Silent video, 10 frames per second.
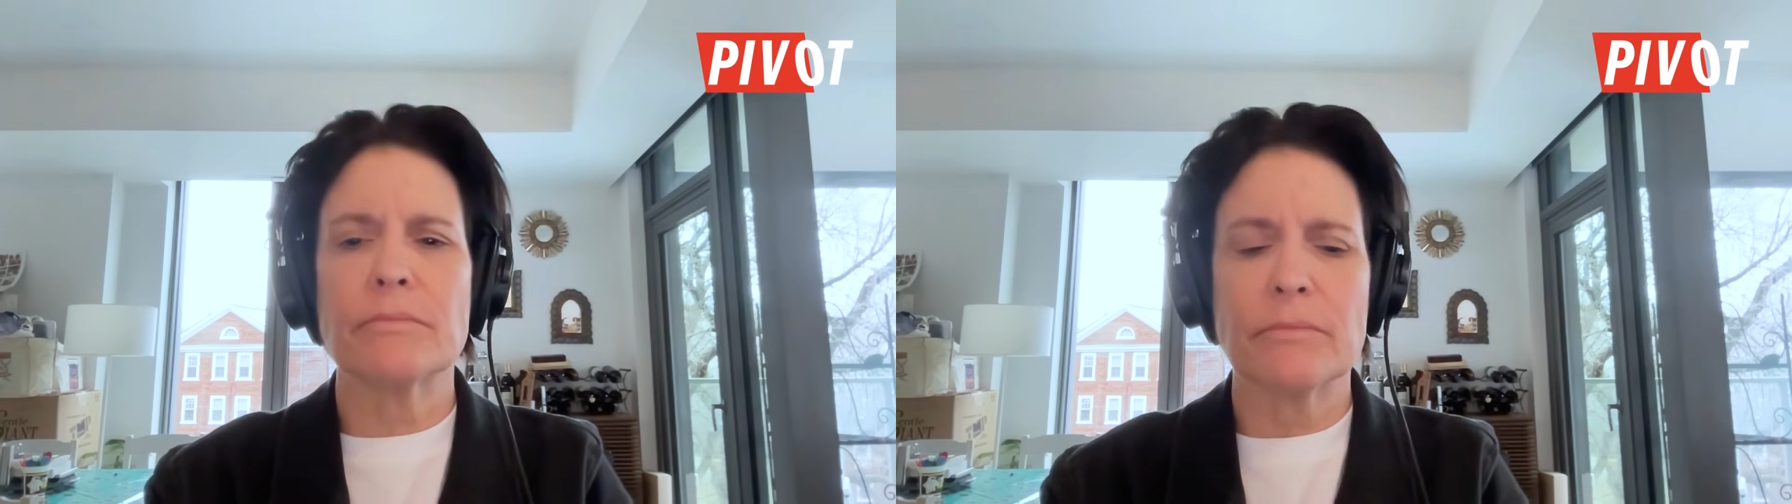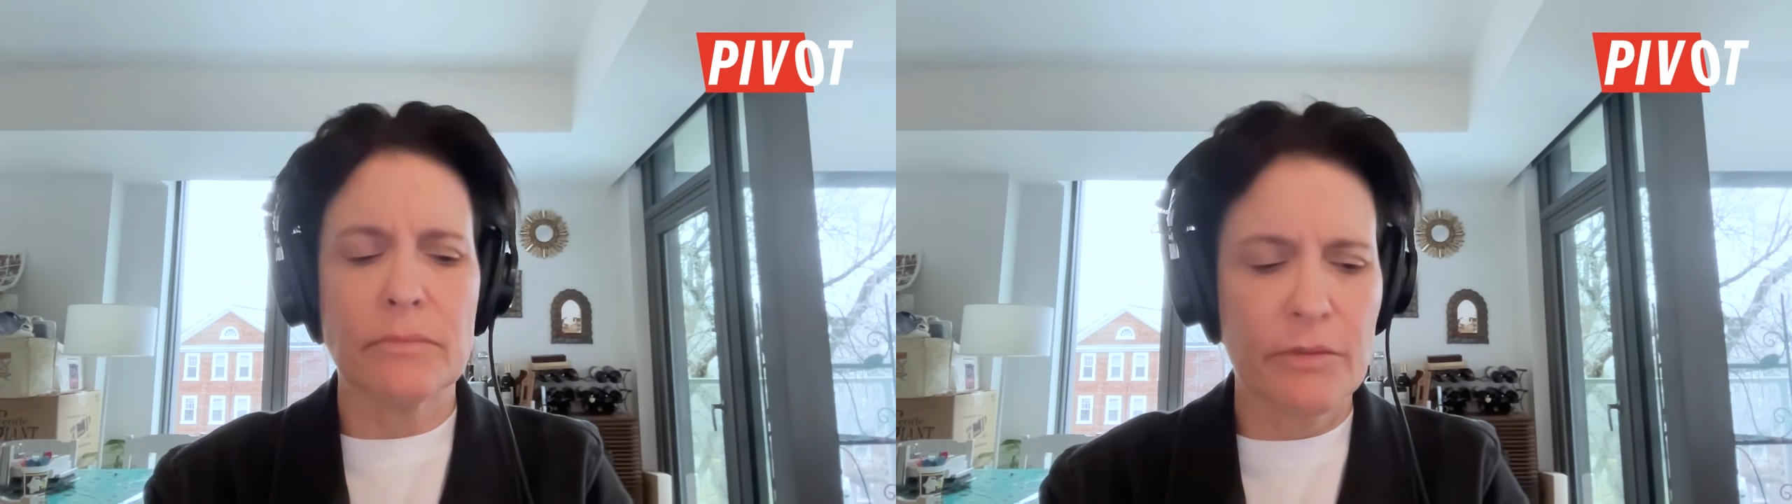
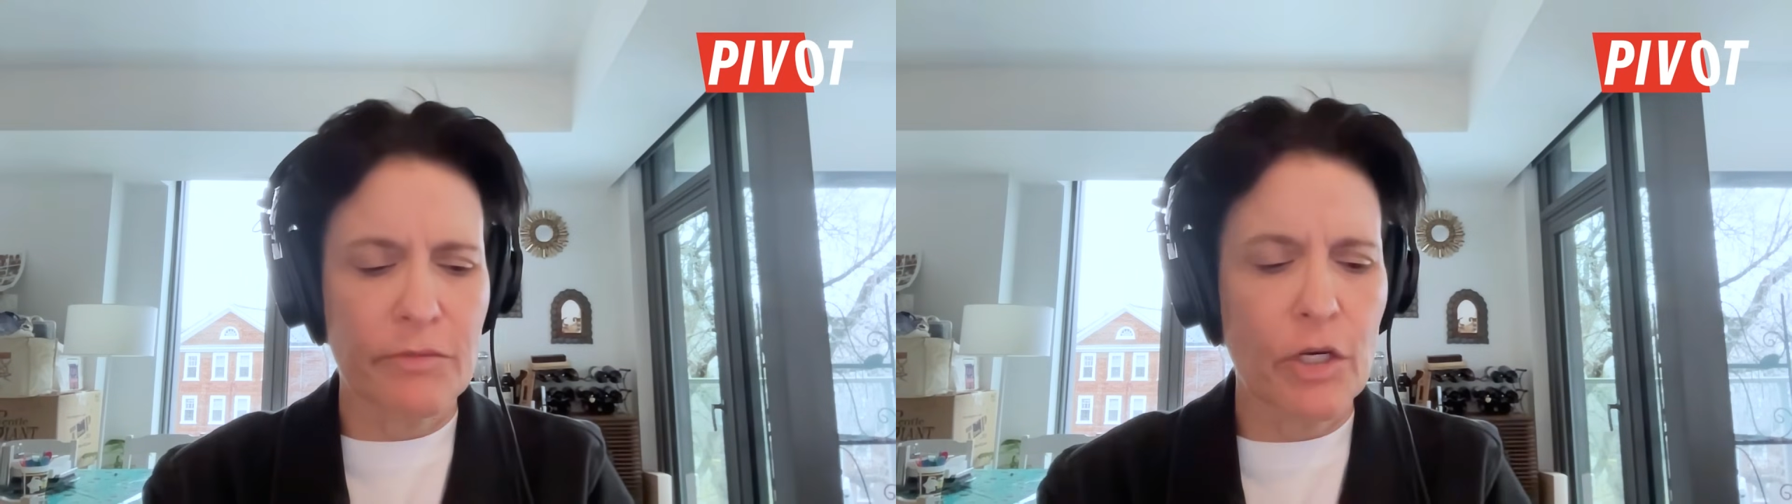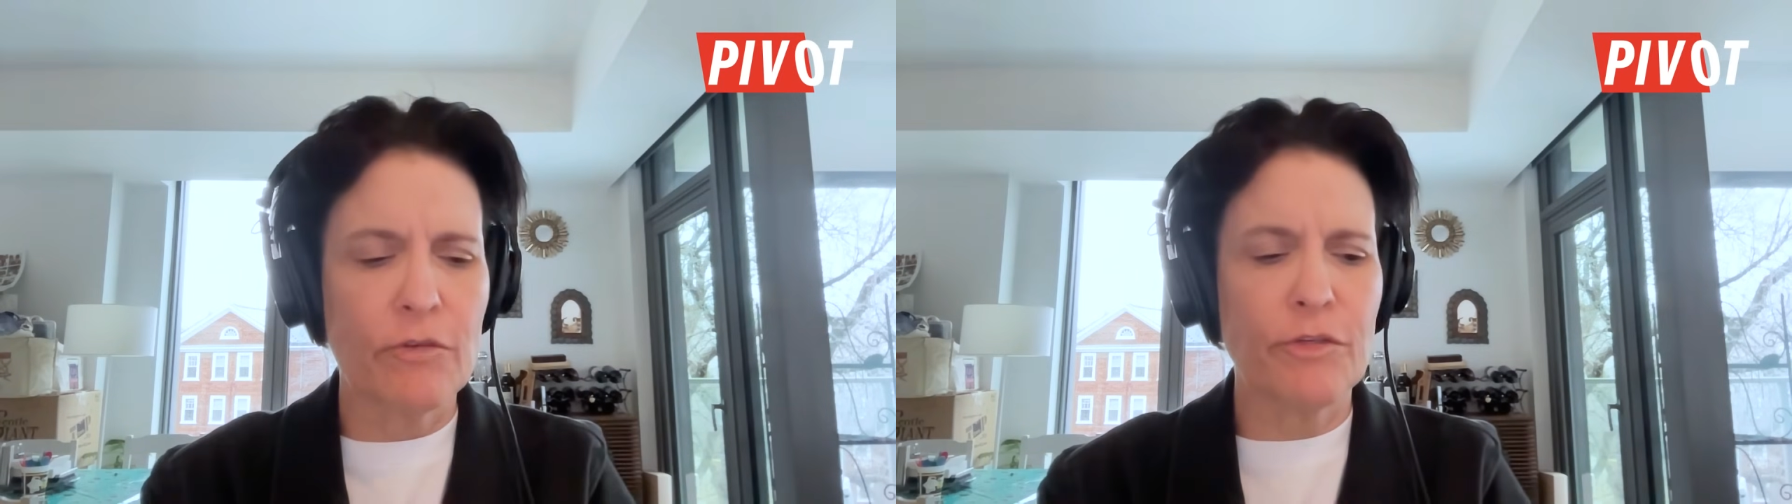
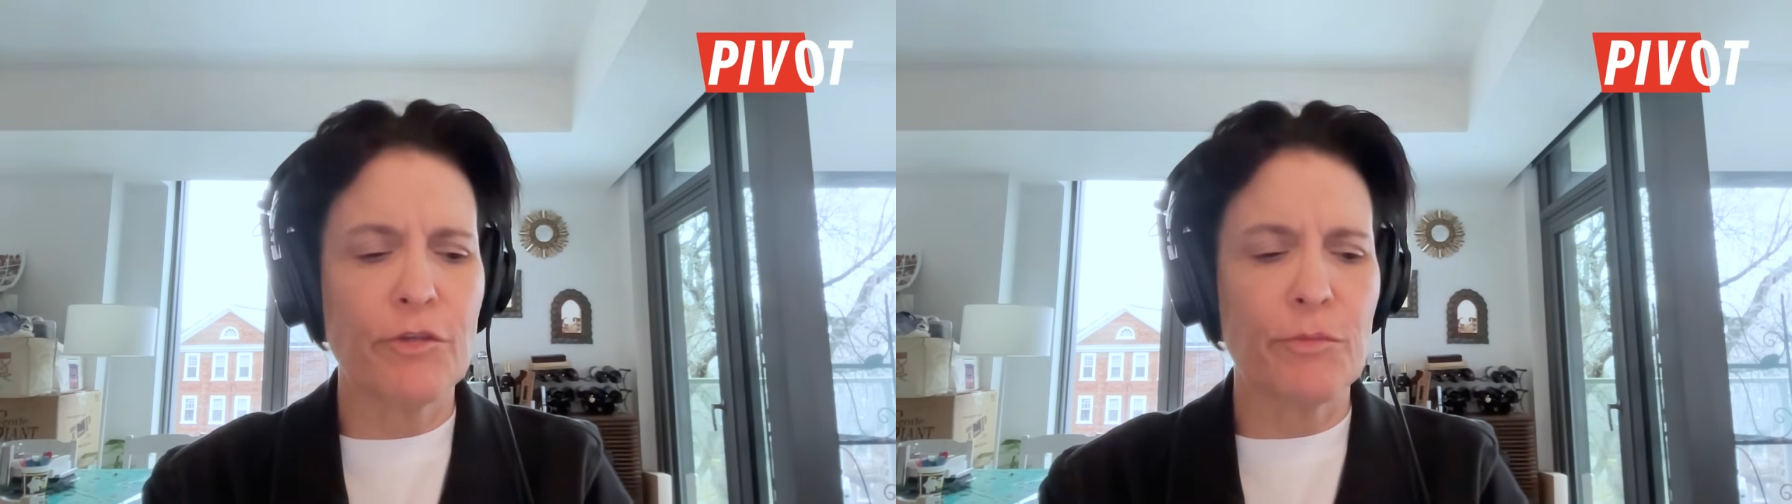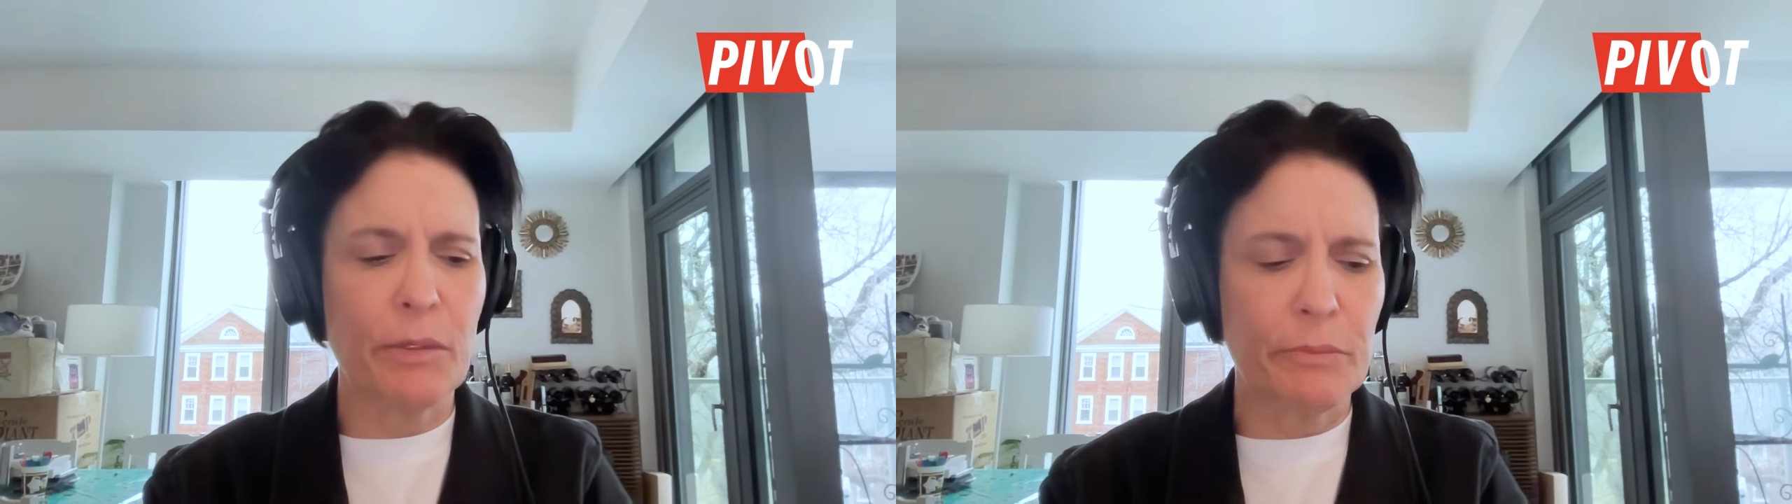living off
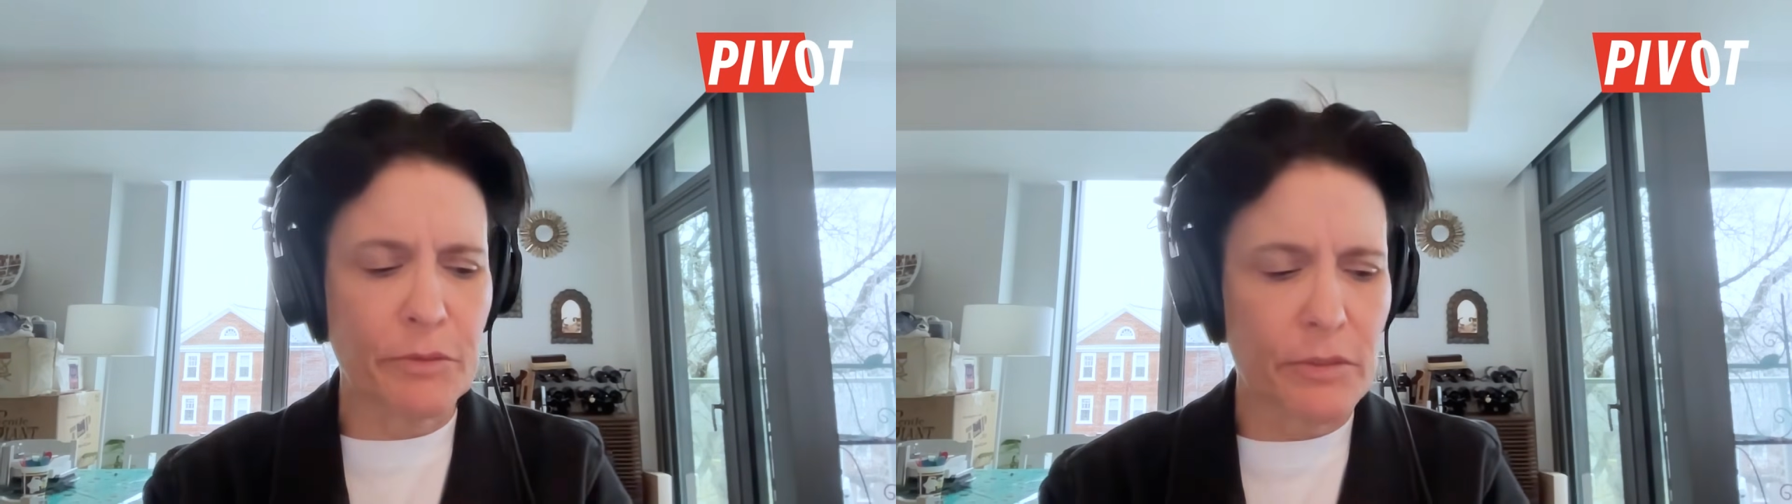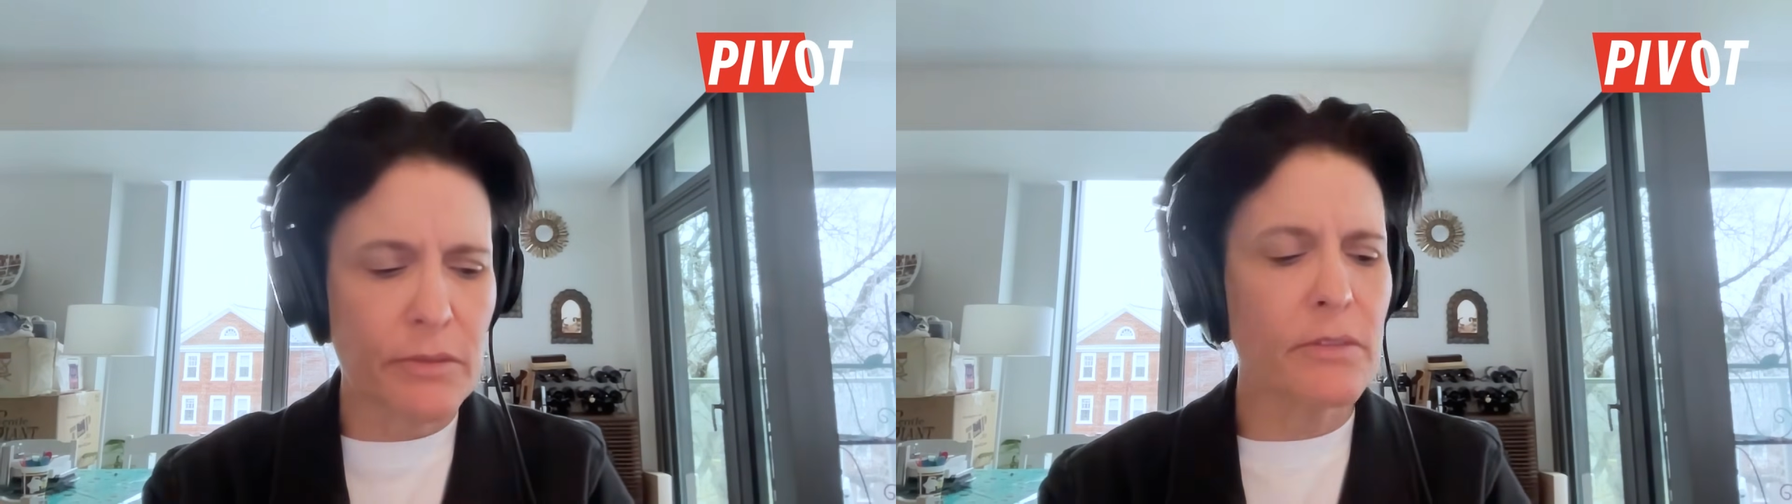other
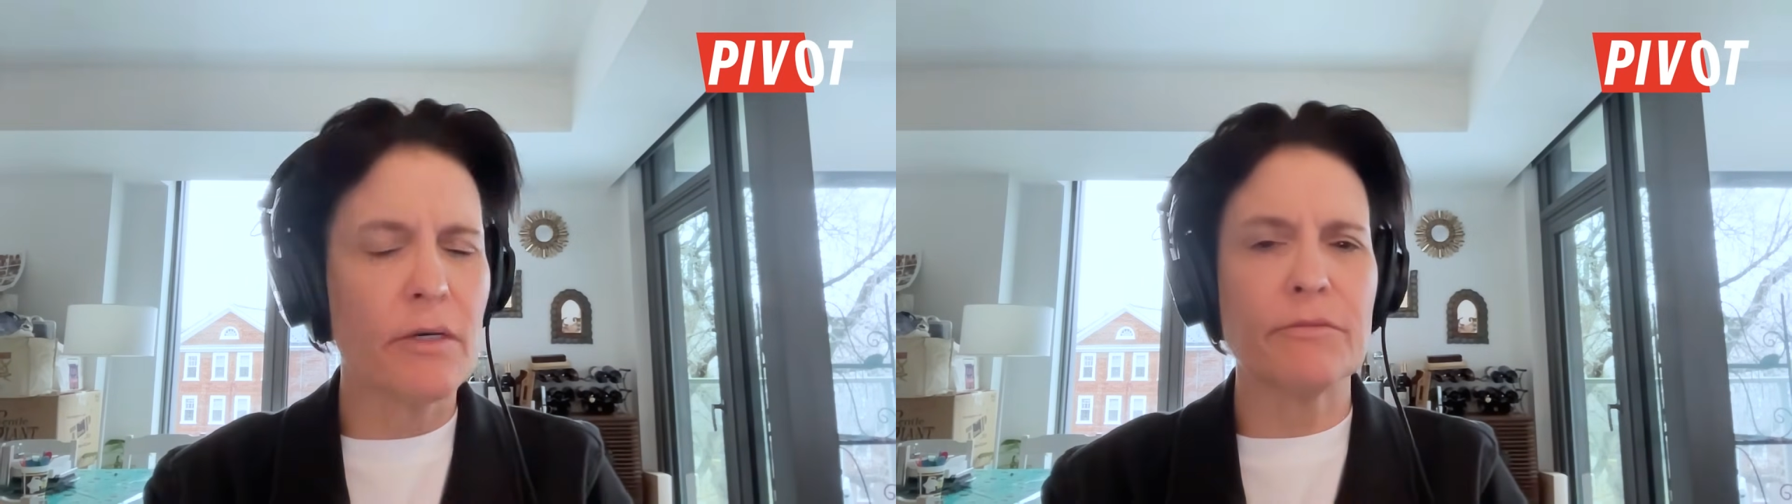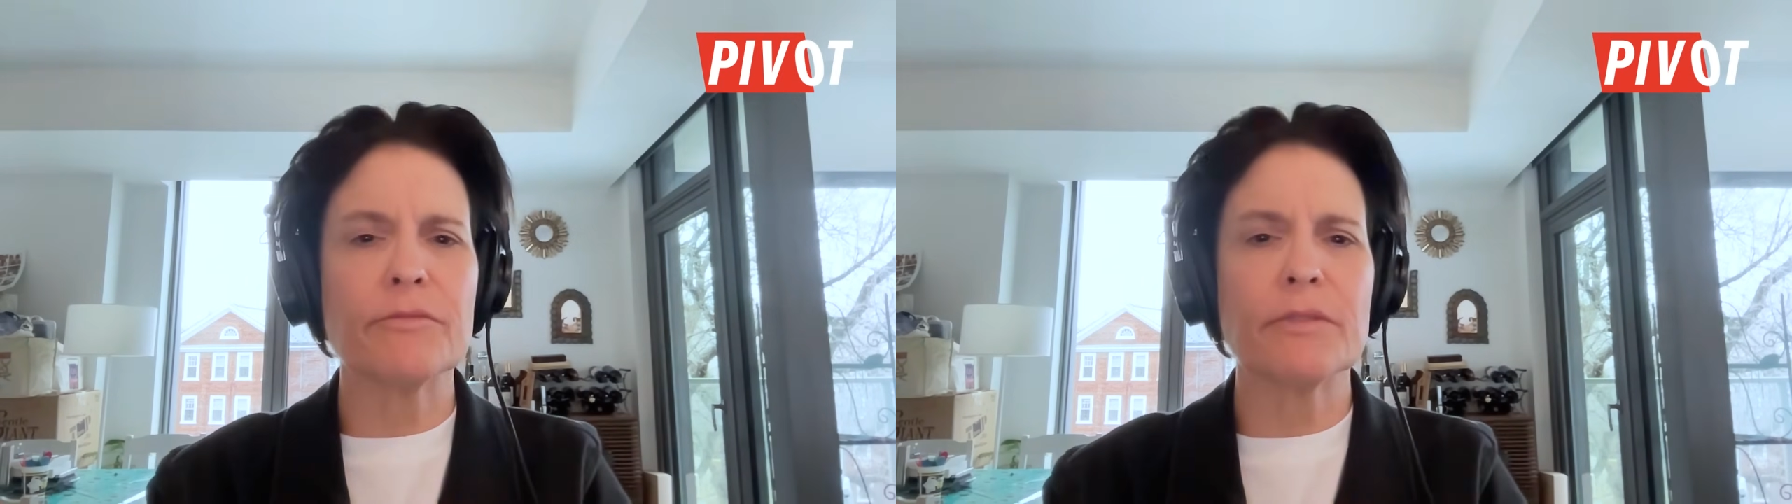people's stuff.